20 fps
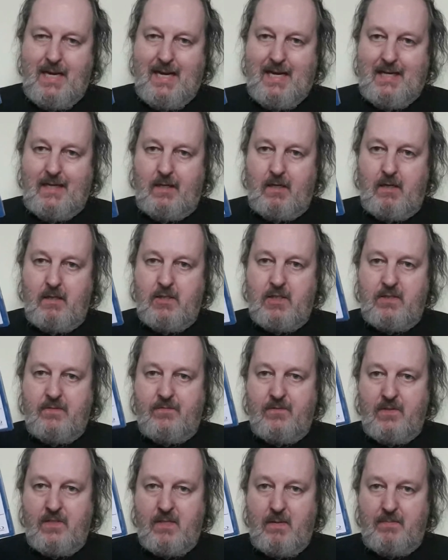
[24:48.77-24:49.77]
and goes
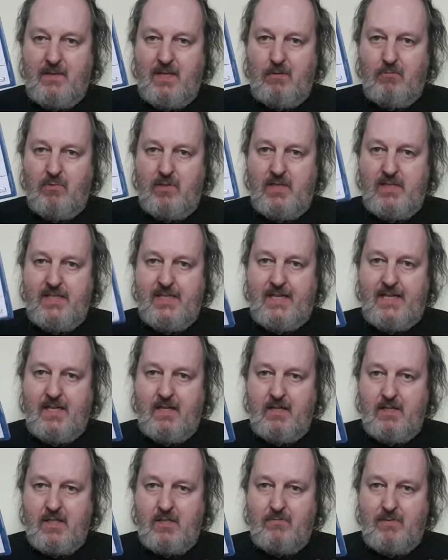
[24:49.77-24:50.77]
for something
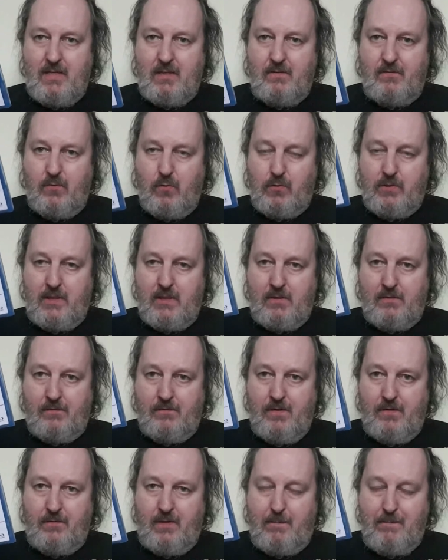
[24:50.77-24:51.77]
ridiculous around the £40 to
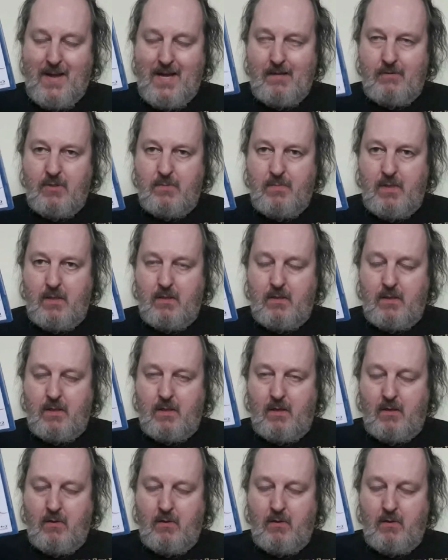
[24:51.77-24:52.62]
£50 mark